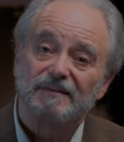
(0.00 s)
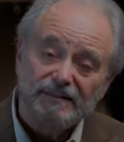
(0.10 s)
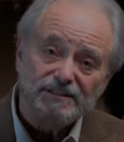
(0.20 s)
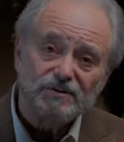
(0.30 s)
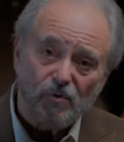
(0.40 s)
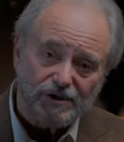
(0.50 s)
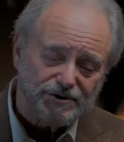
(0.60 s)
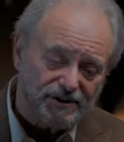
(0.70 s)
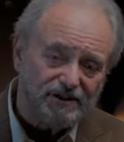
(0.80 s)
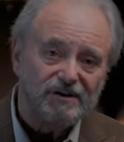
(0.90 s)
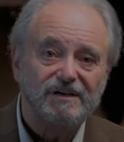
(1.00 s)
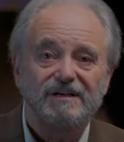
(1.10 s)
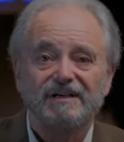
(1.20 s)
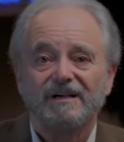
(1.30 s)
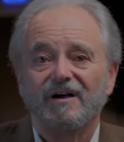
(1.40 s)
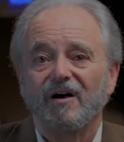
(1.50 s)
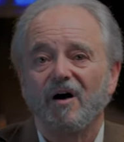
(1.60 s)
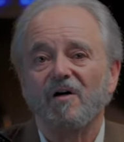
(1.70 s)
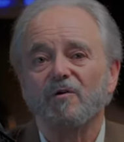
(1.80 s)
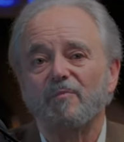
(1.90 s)
This question,
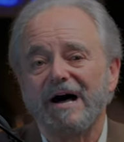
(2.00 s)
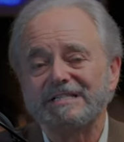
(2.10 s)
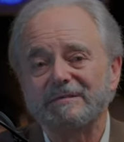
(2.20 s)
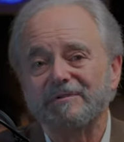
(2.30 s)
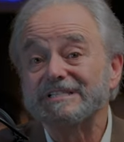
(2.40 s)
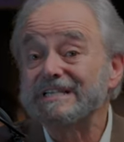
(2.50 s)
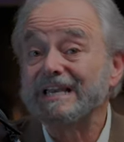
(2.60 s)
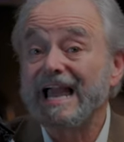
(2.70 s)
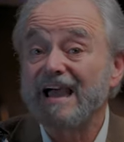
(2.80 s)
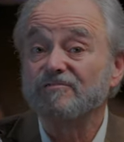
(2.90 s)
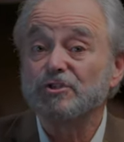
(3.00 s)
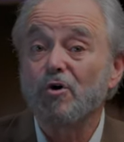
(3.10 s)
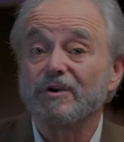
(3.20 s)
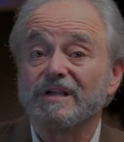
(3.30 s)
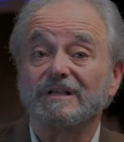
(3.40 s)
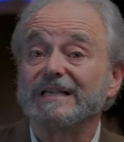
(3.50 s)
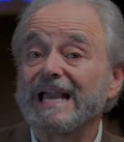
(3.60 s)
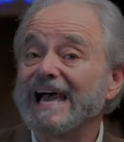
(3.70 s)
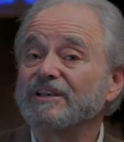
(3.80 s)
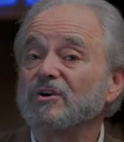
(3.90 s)
although possibly said half-jokingly,
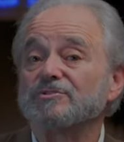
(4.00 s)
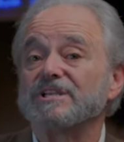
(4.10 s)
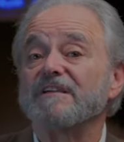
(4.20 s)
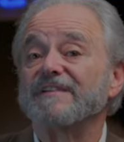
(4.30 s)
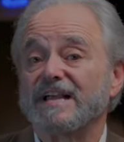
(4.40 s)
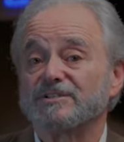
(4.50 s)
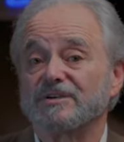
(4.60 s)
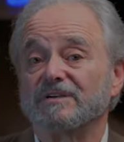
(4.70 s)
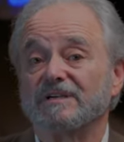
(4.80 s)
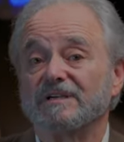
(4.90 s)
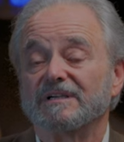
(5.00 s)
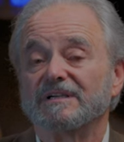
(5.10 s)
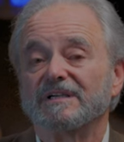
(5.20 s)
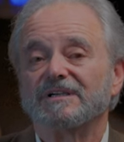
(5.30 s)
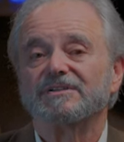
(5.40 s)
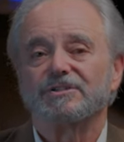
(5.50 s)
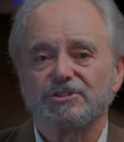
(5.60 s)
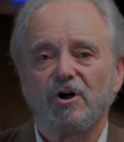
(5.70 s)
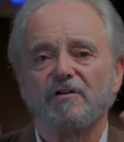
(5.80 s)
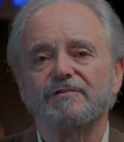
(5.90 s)
had no safe answer. To
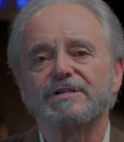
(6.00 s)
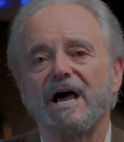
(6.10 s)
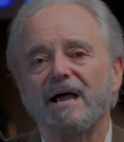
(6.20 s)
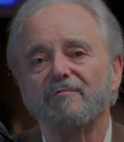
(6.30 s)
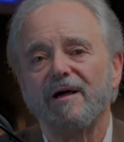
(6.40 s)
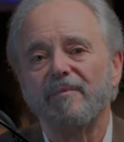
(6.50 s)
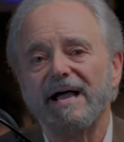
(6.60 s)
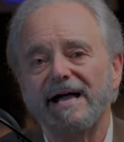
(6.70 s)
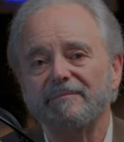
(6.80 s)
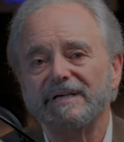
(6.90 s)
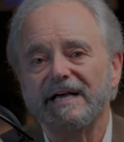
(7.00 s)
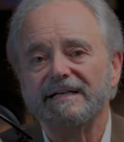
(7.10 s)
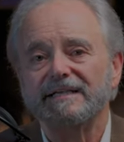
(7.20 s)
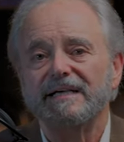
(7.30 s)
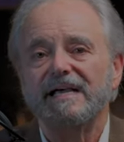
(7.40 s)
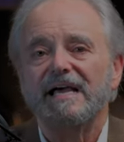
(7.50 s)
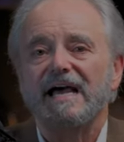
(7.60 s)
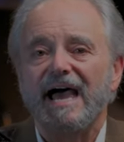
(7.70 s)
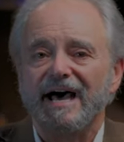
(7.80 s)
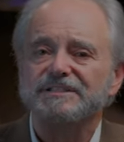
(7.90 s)
stall for time, Rabbi Amnon
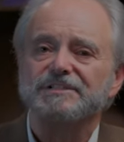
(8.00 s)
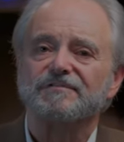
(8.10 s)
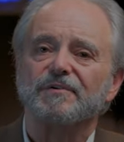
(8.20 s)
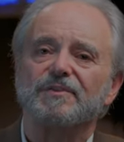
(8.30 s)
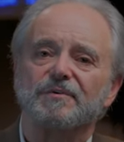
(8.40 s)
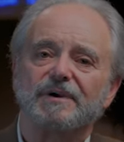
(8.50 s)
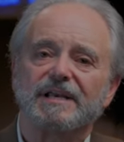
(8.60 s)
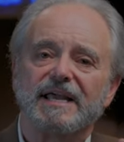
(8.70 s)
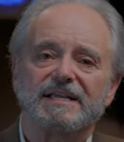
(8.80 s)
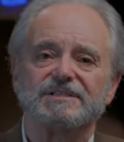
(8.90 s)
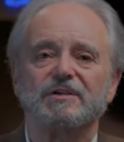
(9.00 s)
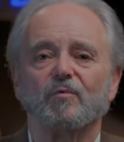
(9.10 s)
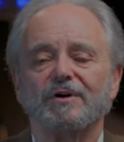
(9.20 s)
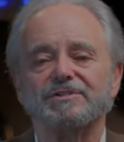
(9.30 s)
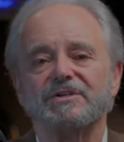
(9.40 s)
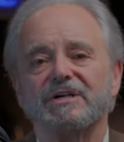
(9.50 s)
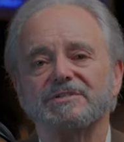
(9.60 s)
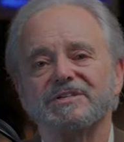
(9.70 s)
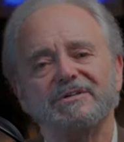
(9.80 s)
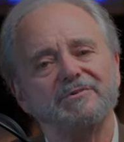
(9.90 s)
asked for three days in which to
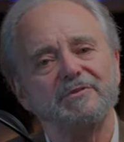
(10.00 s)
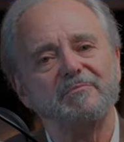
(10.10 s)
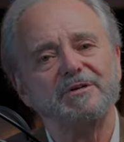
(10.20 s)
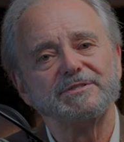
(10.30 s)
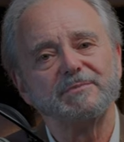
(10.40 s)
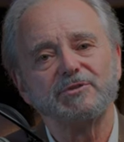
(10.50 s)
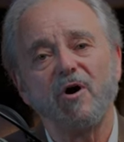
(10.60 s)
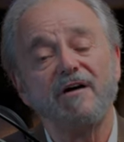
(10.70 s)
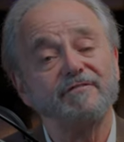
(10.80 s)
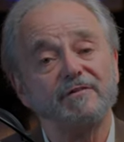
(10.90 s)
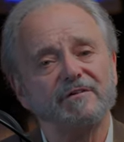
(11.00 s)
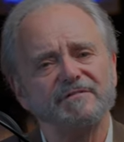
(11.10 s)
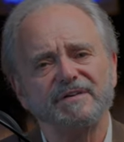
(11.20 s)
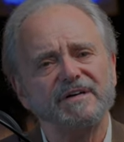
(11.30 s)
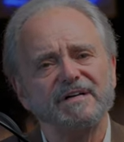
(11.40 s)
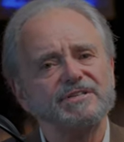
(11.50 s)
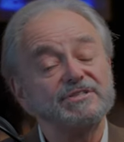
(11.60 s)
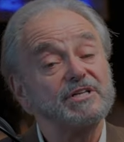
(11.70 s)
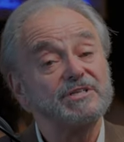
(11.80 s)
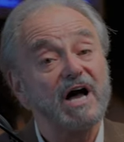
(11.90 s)
consider the bishop's offer of
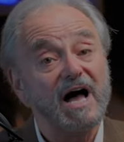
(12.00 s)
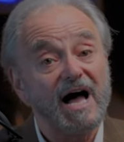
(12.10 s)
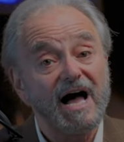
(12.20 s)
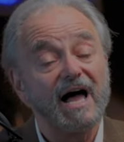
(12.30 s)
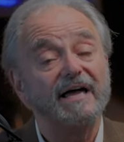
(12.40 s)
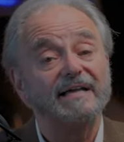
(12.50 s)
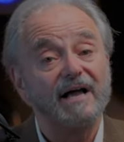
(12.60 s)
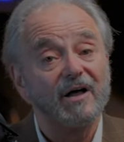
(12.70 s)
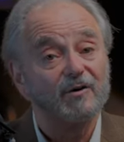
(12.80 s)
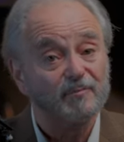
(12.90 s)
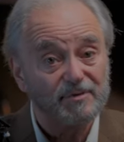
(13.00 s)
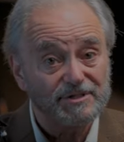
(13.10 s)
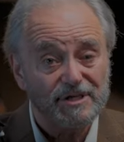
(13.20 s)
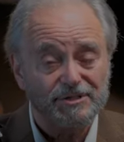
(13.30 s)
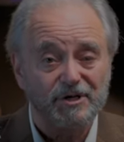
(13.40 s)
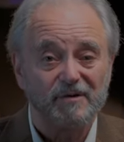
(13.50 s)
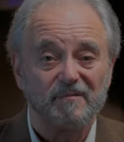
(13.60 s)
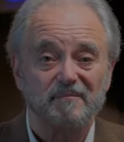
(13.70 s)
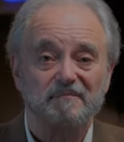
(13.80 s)
such a high and honored position.